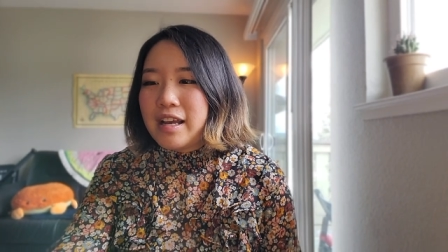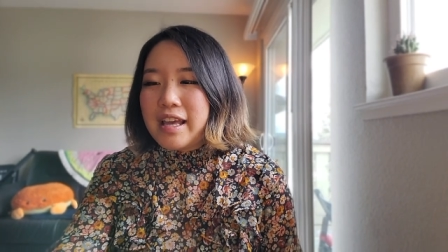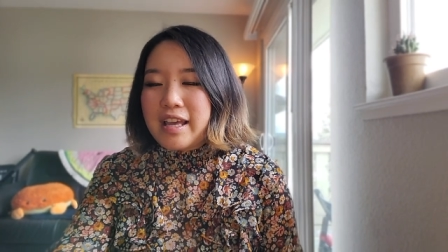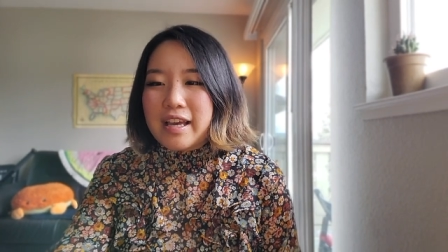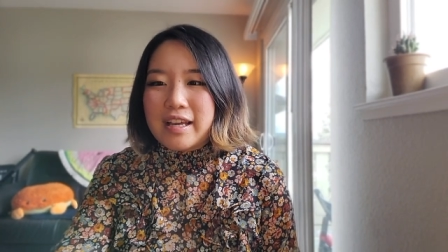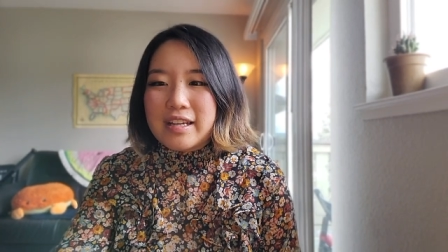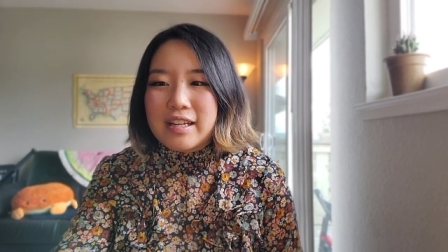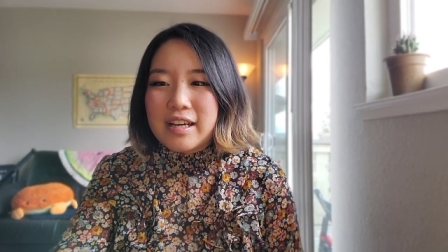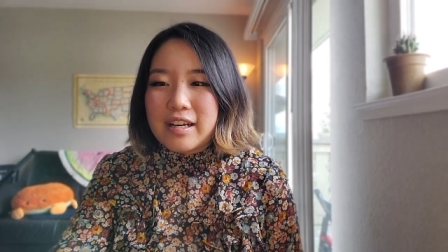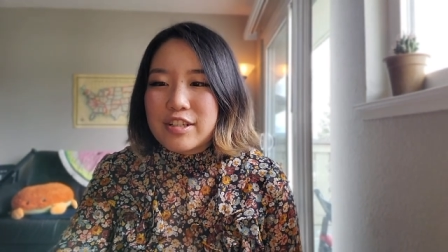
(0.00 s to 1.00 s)
and
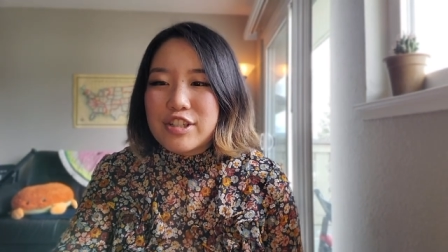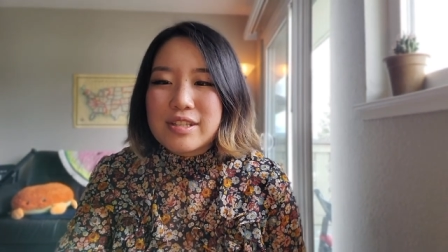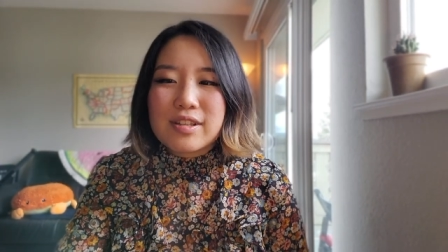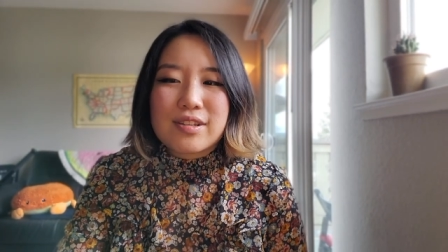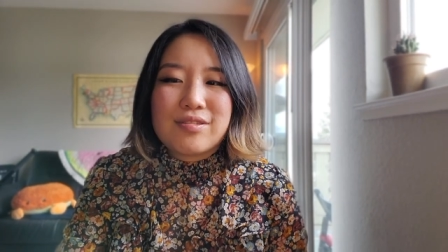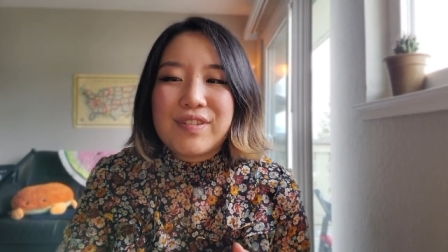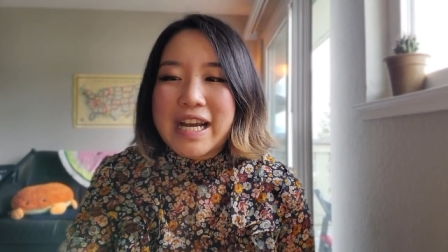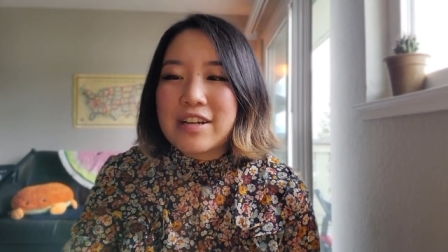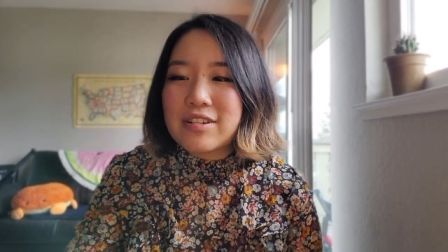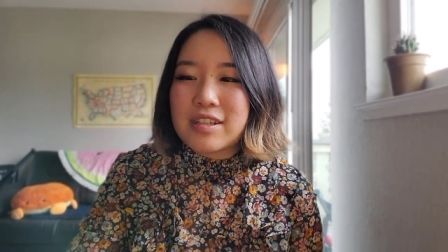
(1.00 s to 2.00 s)
she looks
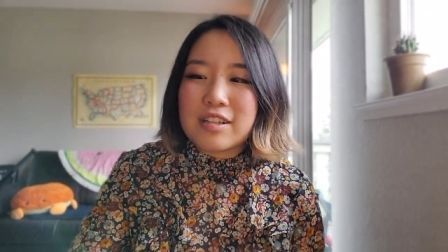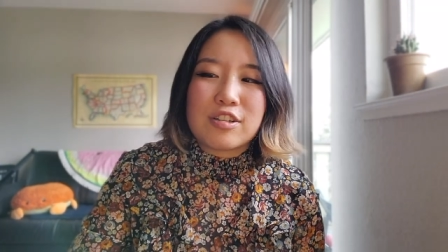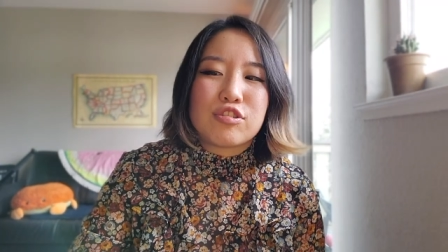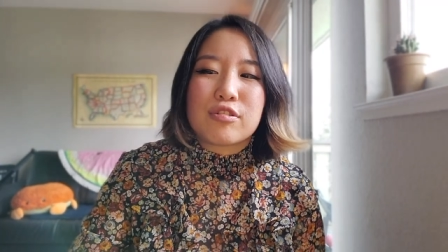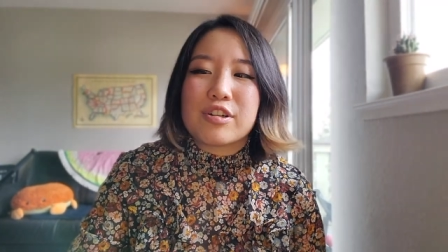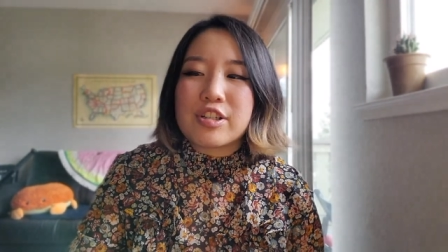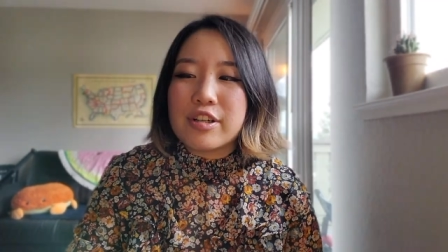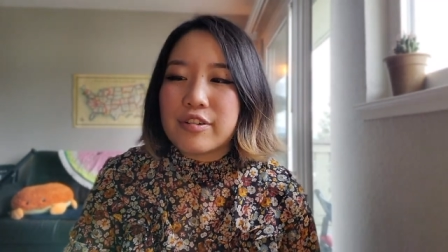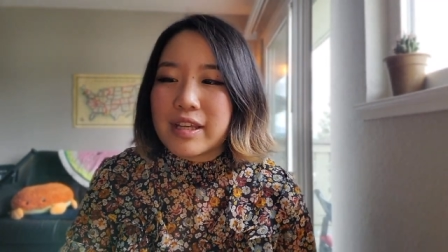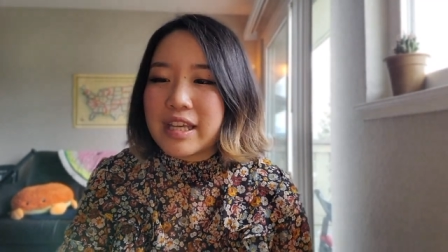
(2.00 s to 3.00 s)
finer than a
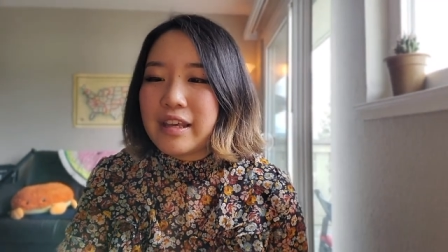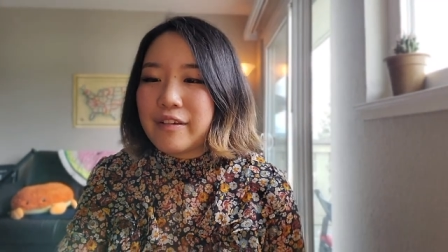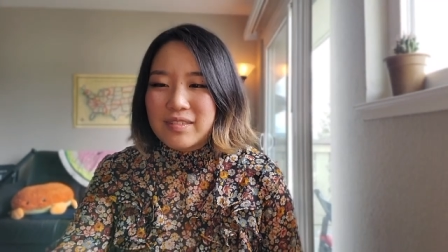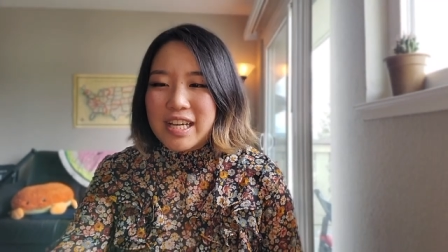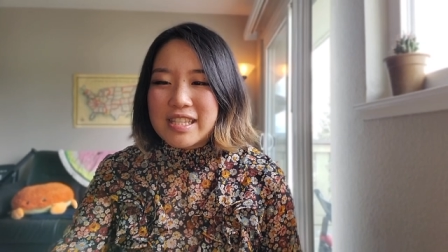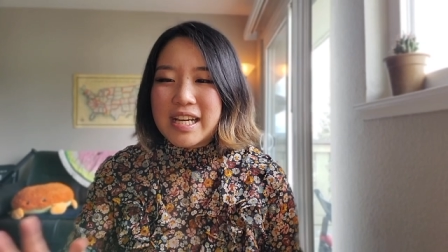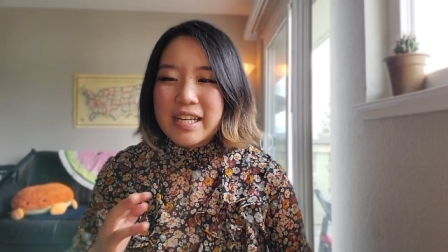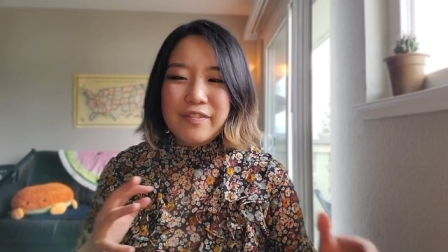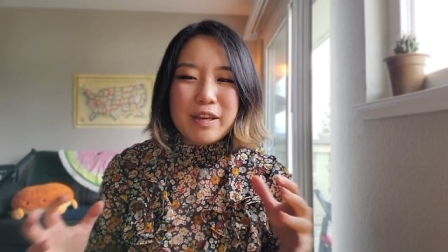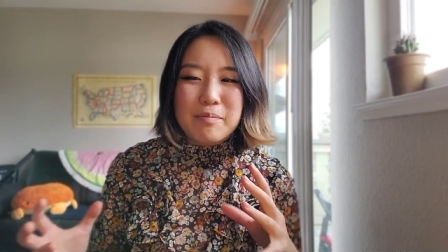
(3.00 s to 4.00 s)
Georgia O'Keeffe. It's kind
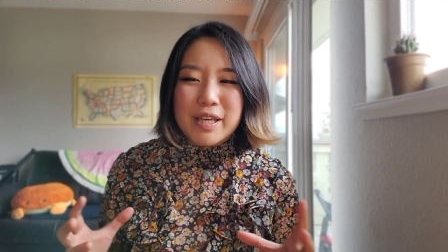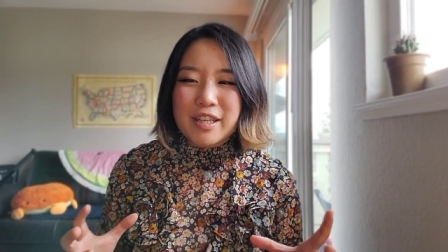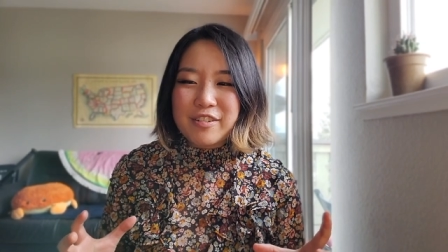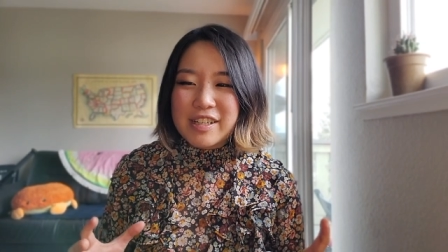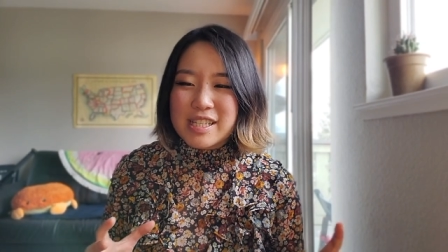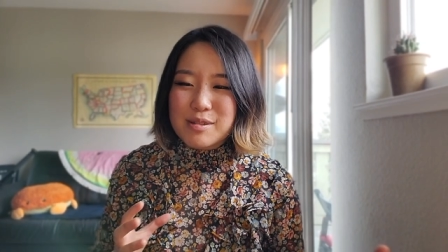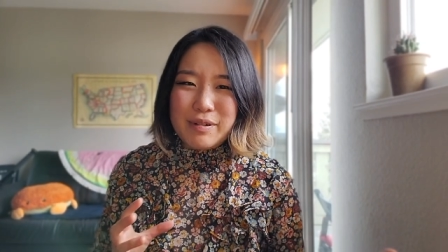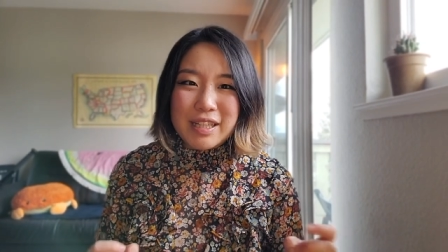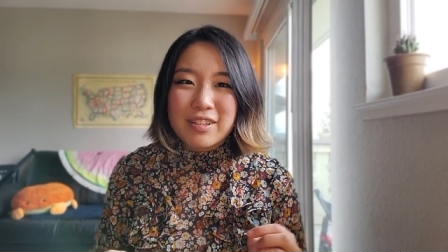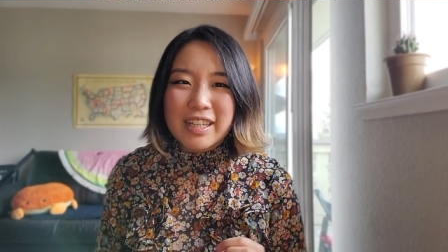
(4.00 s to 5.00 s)
of ambiguous
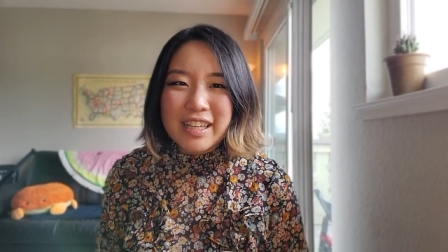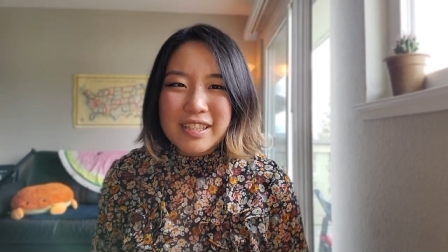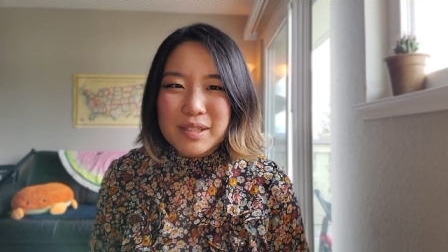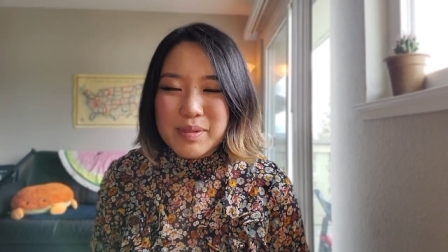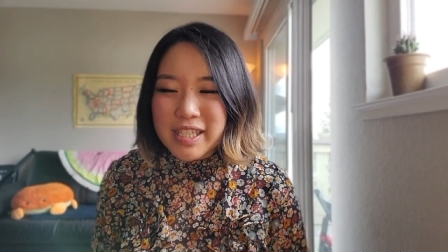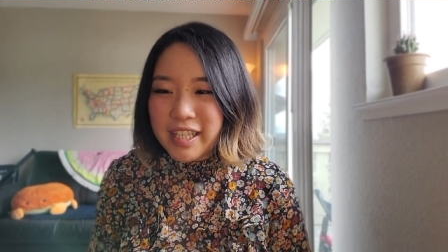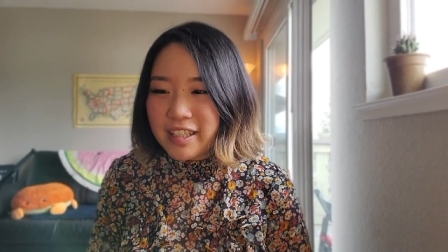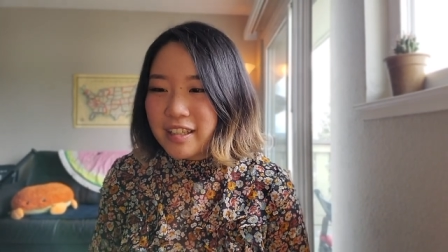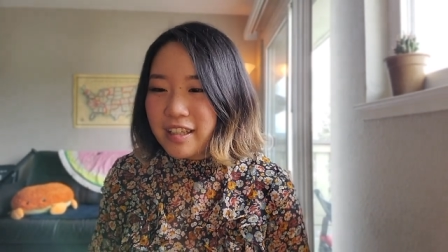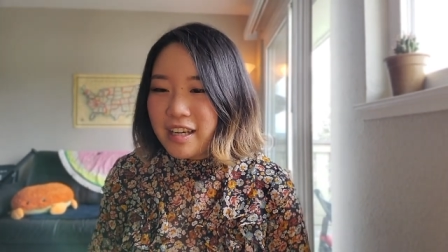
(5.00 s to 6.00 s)
whether they end up
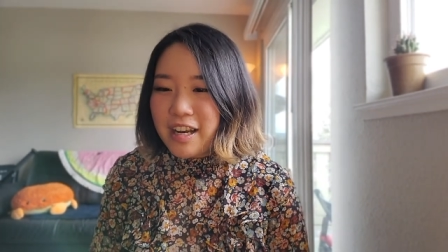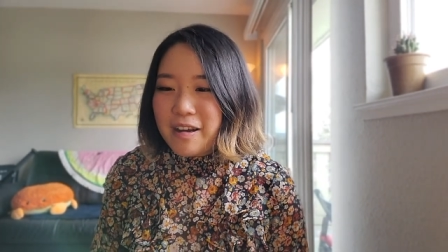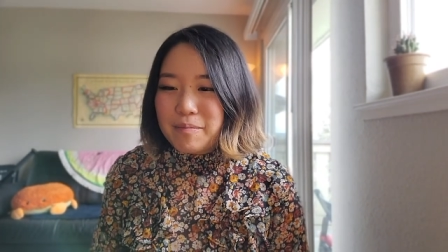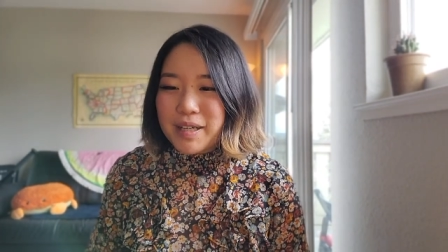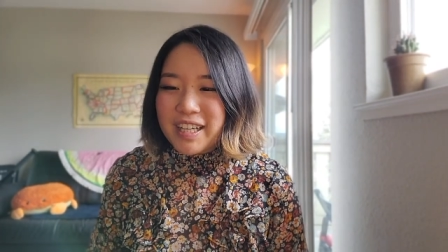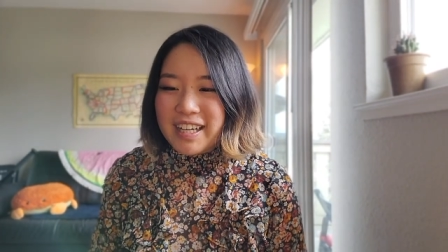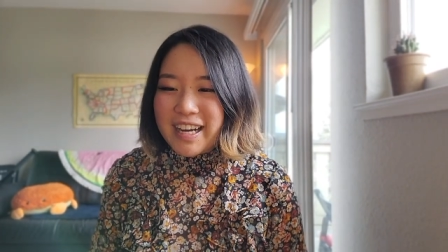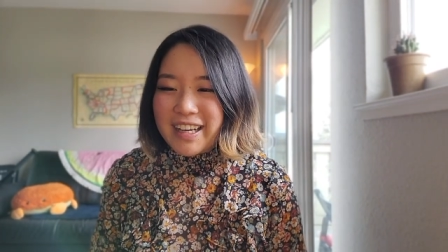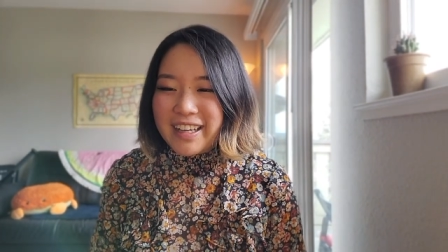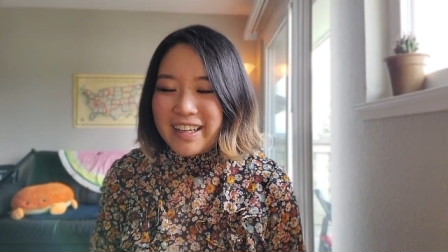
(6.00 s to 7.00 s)
together, but
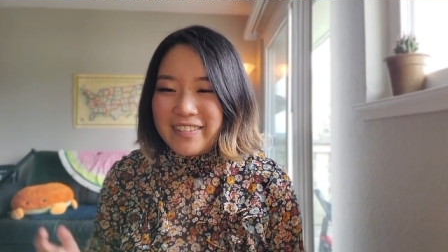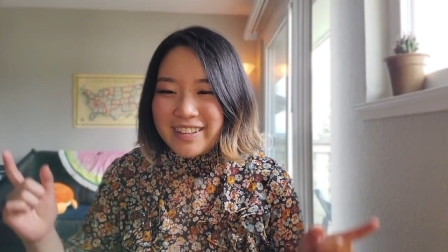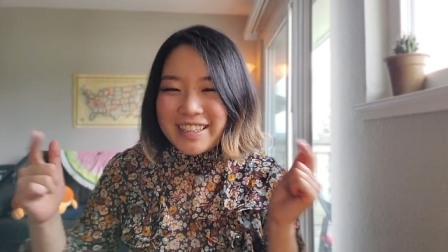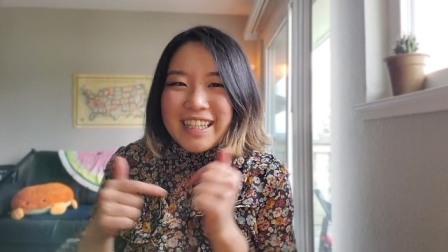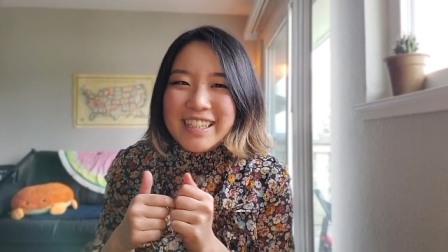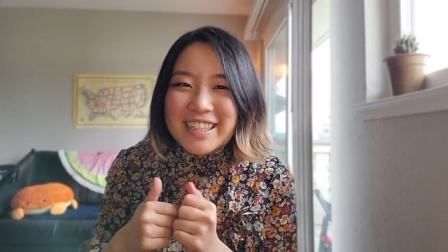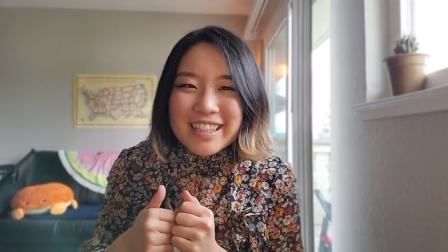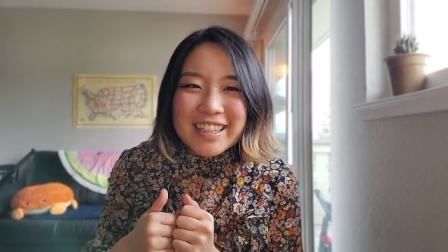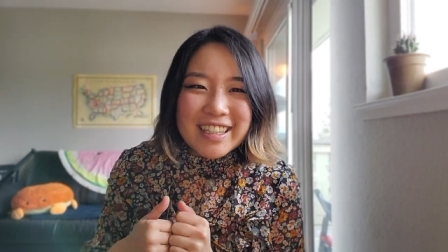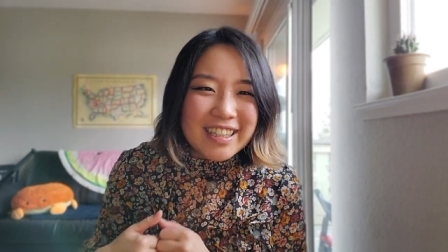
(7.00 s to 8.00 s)
I would like to
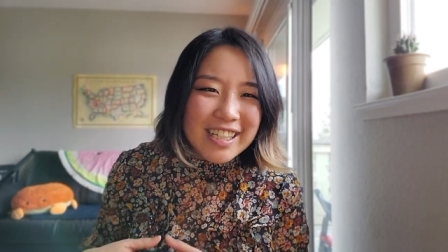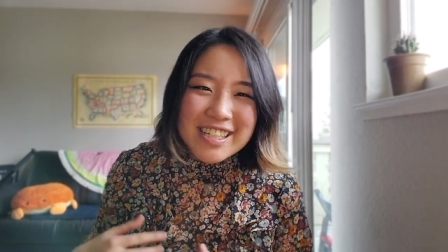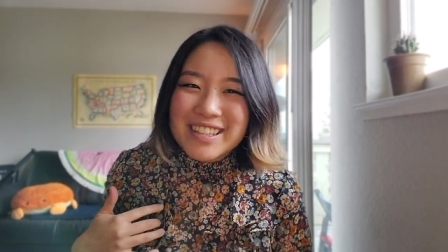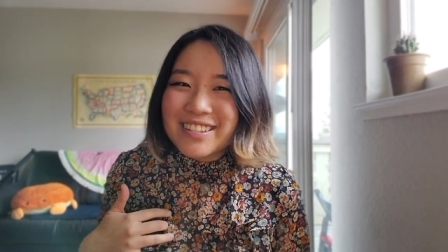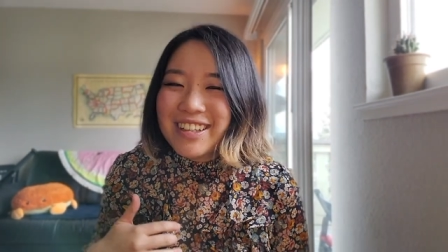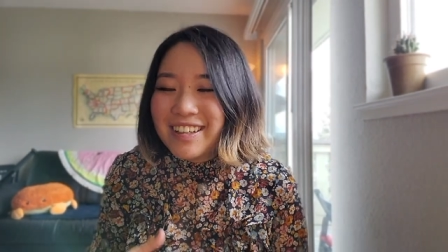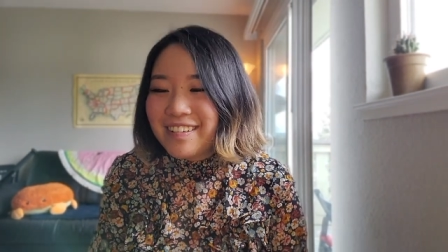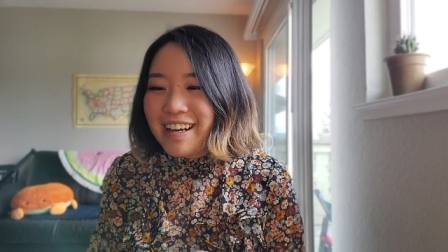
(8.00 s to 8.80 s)
think that they do.